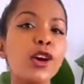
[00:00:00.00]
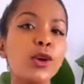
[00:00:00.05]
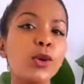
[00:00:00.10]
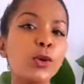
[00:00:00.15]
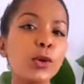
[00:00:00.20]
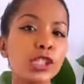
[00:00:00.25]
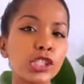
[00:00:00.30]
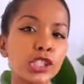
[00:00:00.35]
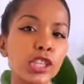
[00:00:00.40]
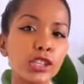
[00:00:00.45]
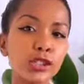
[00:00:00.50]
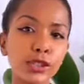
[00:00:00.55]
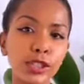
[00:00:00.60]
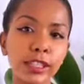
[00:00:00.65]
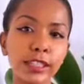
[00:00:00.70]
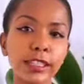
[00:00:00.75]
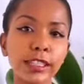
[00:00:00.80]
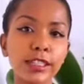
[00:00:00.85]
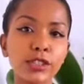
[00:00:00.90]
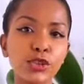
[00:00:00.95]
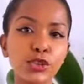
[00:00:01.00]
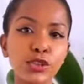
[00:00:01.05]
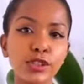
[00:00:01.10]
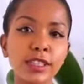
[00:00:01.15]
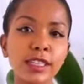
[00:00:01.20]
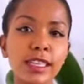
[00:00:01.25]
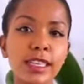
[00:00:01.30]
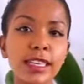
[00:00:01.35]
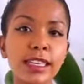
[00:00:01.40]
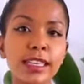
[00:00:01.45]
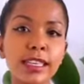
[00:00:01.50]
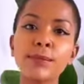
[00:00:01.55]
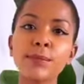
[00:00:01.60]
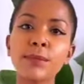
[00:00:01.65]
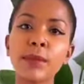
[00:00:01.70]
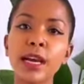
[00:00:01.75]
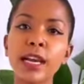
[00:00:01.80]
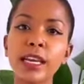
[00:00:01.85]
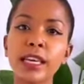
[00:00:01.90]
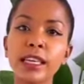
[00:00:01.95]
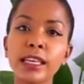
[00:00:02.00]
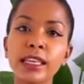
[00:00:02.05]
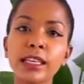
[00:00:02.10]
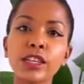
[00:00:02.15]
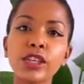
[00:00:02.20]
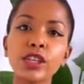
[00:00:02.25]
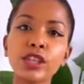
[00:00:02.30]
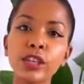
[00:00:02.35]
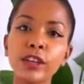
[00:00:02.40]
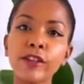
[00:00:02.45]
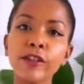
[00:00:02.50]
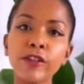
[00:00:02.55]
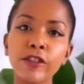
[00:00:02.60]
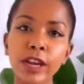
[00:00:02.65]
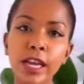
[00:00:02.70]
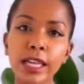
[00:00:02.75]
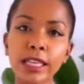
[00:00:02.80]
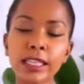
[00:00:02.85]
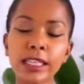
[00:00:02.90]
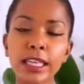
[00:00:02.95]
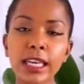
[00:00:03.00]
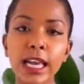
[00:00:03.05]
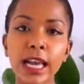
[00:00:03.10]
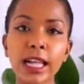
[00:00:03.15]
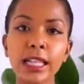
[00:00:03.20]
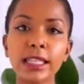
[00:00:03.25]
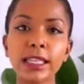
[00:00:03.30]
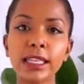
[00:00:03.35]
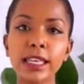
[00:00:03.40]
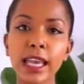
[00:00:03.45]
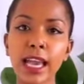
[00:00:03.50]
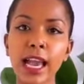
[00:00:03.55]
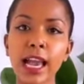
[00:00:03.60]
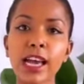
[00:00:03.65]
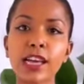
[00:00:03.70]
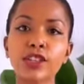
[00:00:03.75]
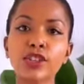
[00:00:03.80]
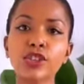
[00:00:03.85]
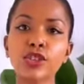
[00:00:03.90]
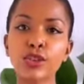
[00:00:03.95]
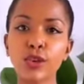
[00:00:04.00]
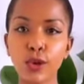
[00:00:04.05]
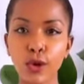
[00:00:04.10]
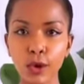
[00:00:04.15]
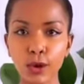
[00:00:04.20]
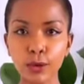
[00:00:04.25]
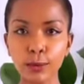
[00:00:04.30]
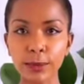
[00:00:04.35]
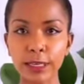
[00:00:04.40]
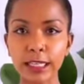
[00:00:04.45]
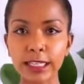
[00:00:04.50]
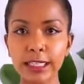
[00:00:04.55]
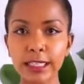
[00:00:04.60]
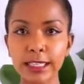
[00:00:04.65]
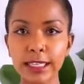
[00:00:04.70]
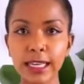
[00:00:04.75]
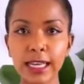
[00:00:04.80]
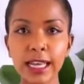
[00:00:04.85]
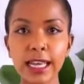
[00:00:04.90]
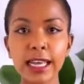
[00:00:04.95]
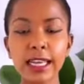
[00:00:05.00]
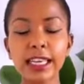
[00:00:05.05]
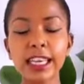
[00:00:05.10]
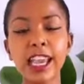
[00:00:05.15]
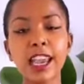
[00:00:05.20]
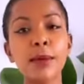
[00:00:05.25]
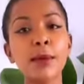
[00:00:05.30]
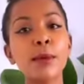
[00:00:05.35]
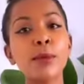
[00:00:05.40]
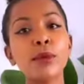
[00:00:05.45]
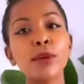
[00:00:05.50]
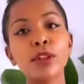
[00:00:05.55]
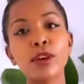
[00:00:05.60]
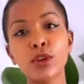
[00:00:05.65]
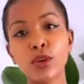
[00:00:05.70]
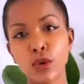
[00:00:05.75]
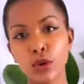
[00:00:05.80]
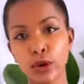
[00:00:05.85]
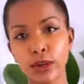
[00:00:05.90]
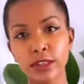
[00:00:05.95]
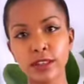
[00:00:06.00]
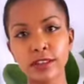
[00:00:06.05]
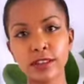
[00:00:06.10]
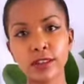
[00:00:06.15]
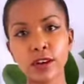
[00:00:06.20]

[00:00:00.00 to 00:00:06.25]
Which country are you interested in? My good friend Kellen Cash Coleman came up with a course